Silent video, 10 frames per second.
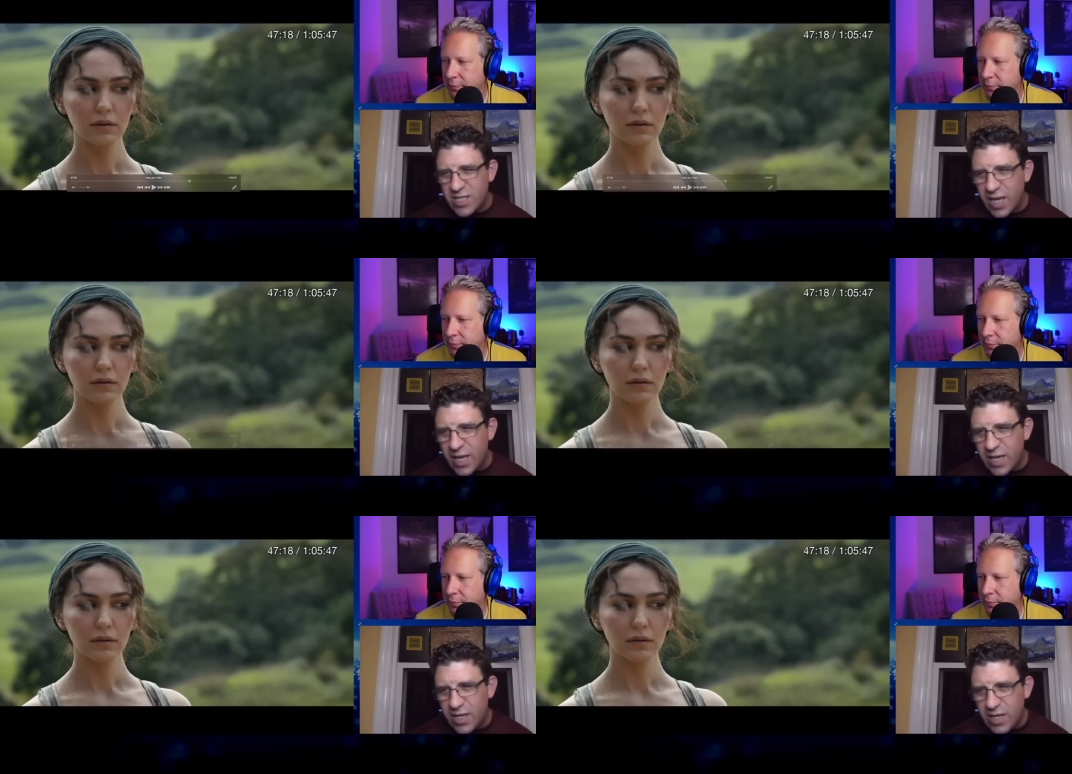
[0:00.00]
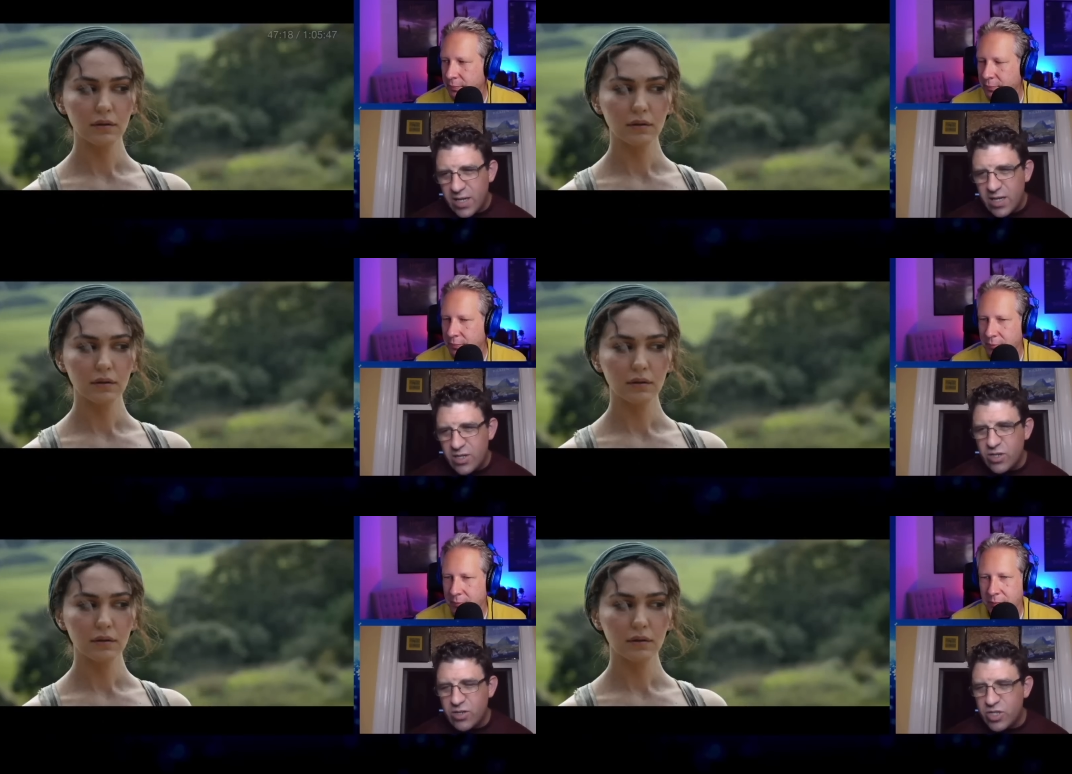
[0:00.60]
Speaker 1: said
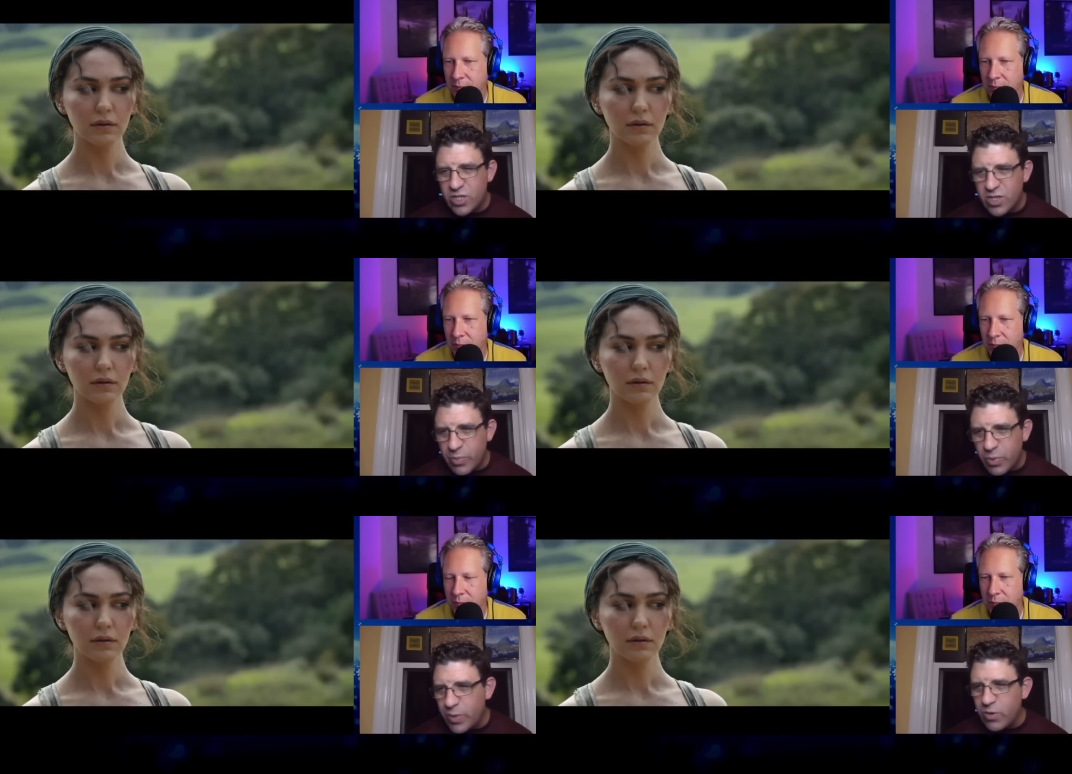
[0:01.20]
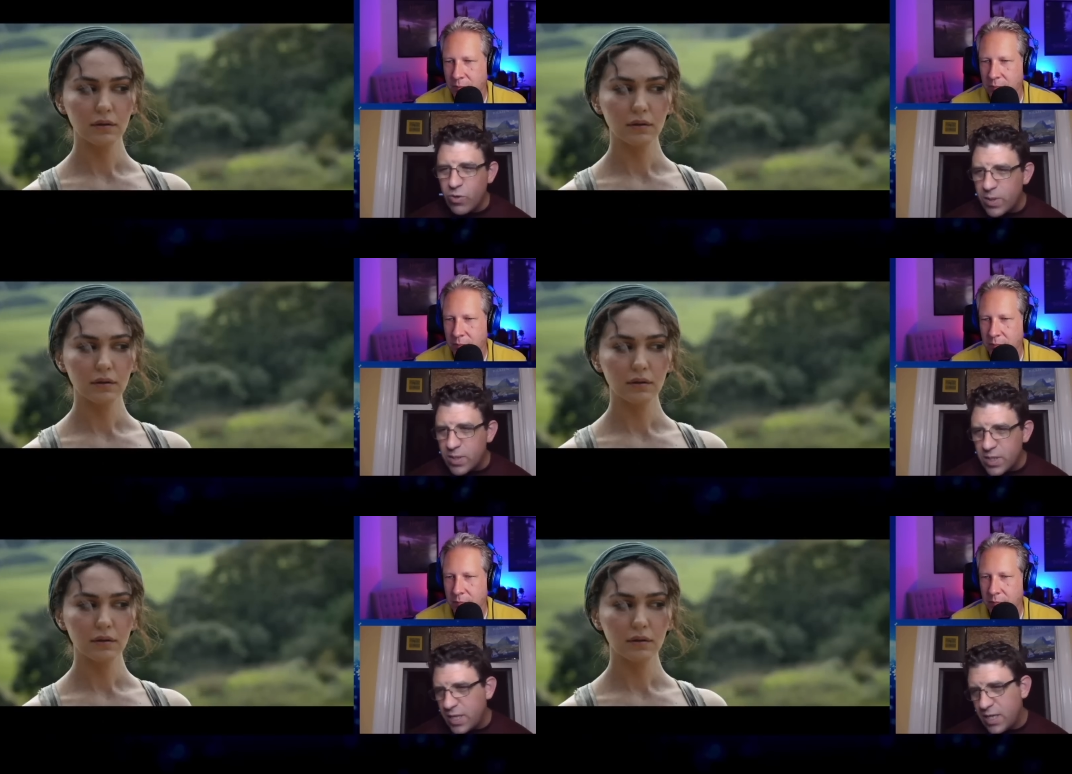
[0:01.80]
you know, she says, but we don't know where
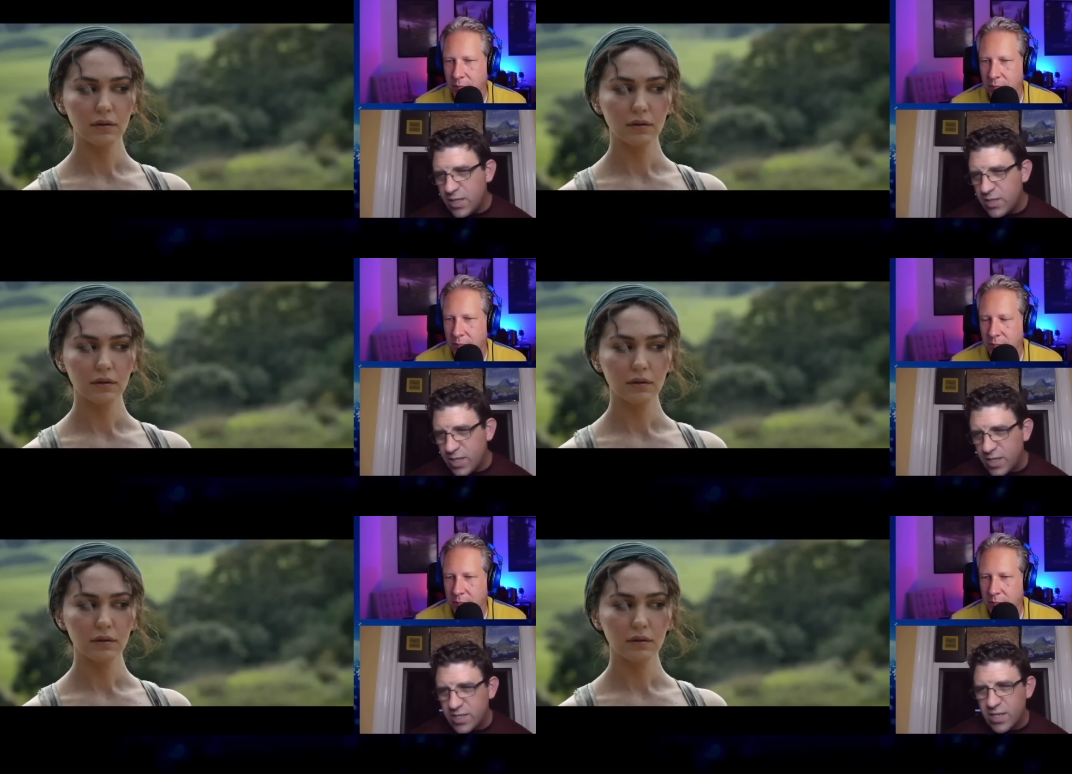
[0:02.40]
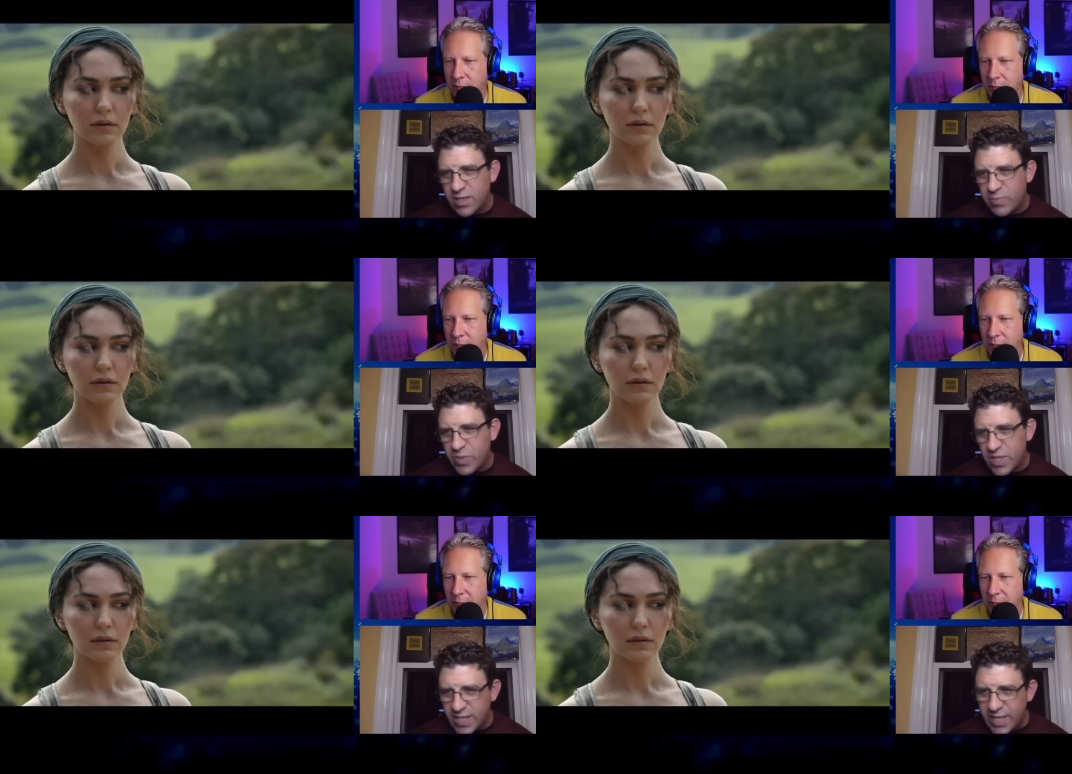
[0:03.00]
it leads. And he says,
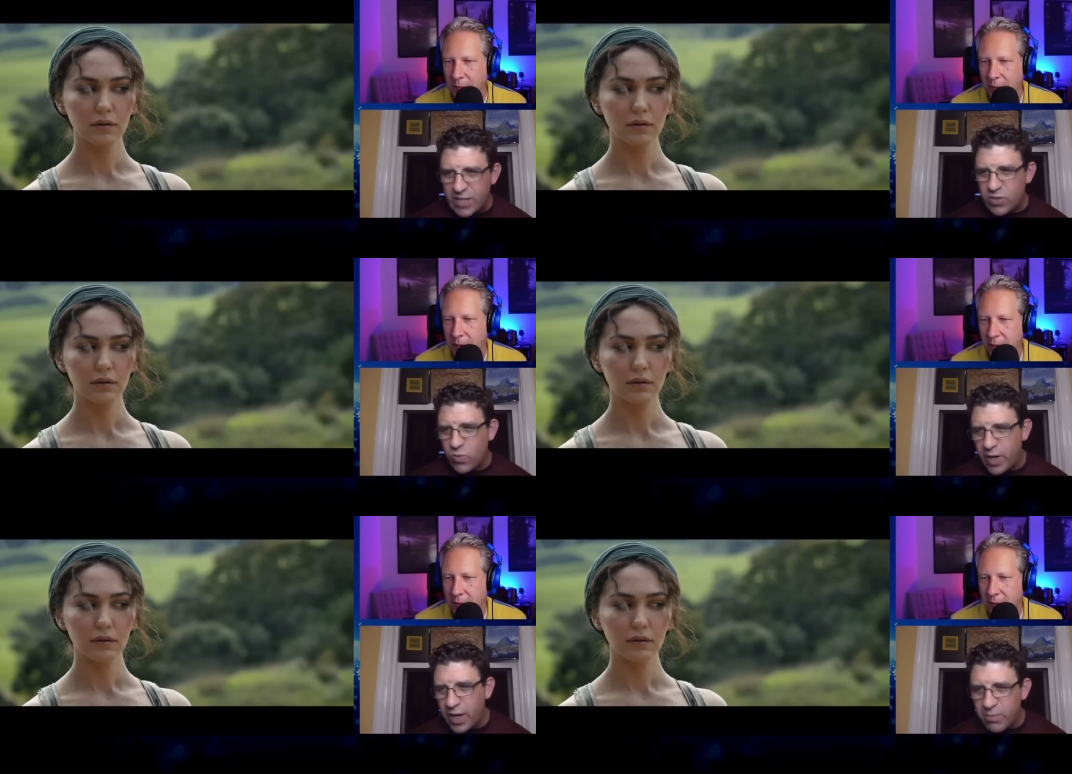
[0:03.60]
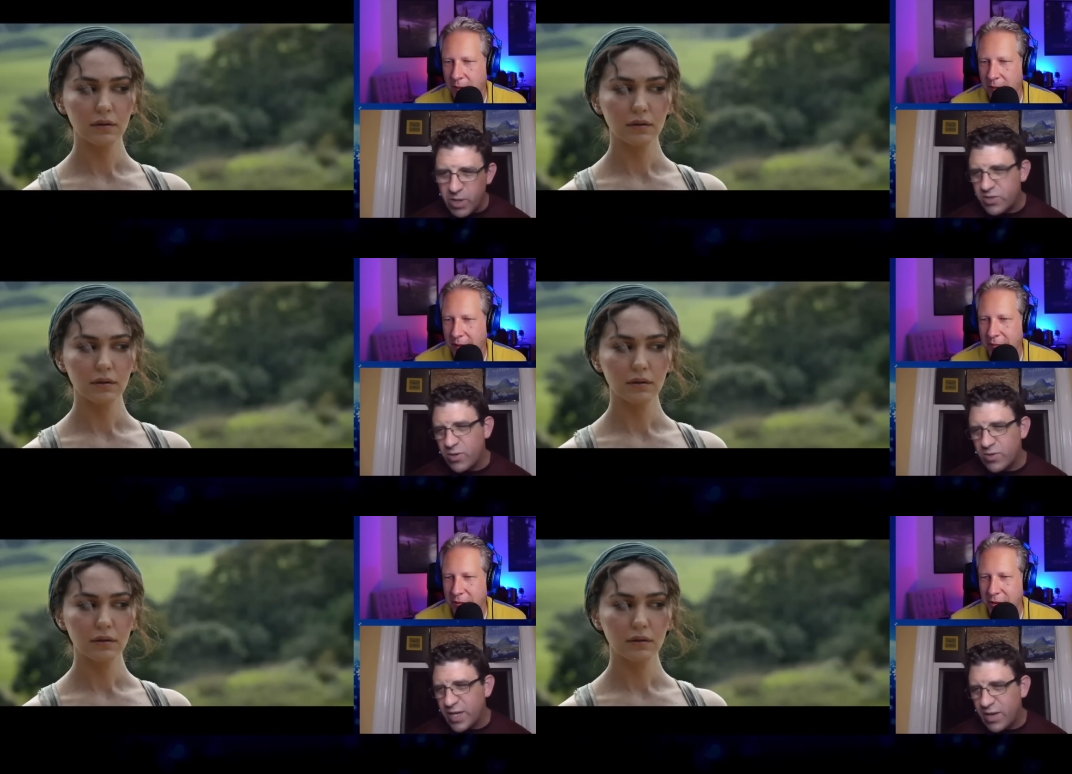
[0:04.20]
but that's why I
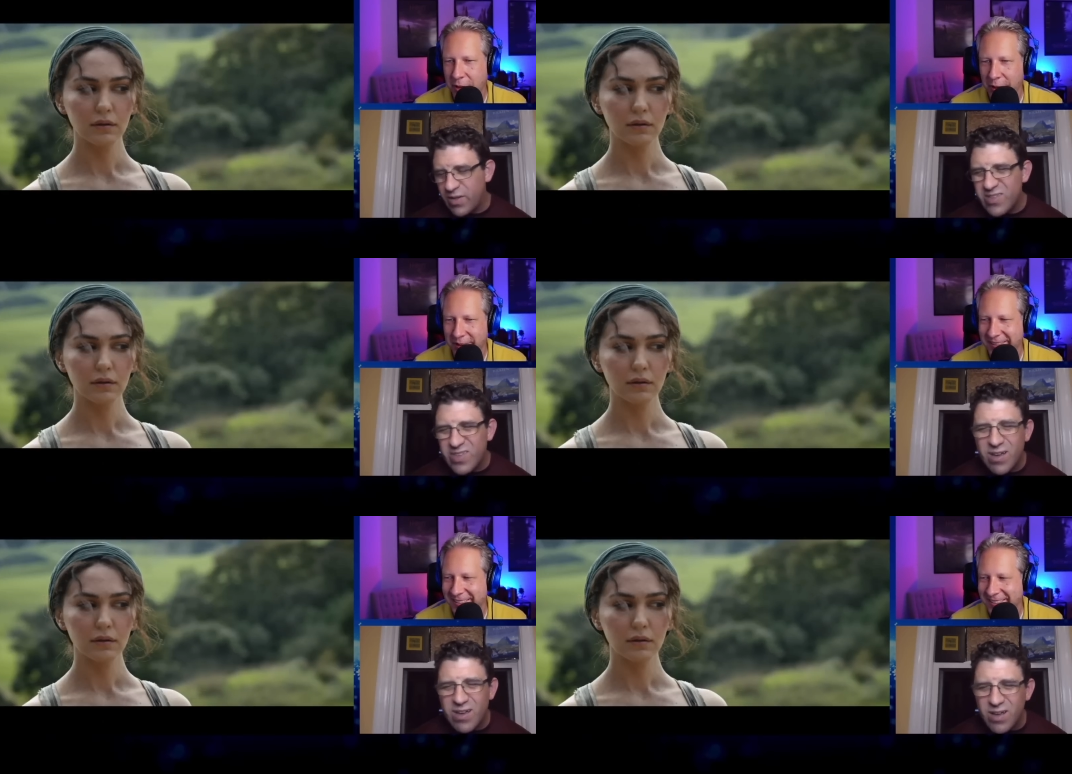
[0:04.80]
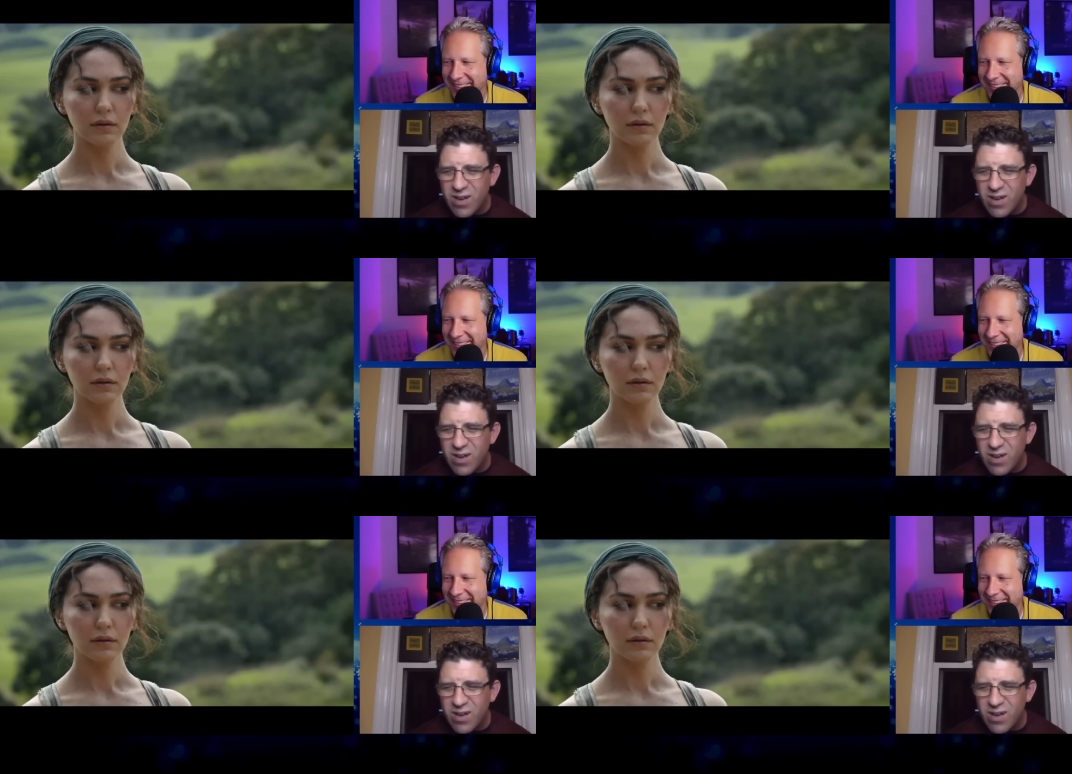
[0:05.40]
must go down. Go. Like,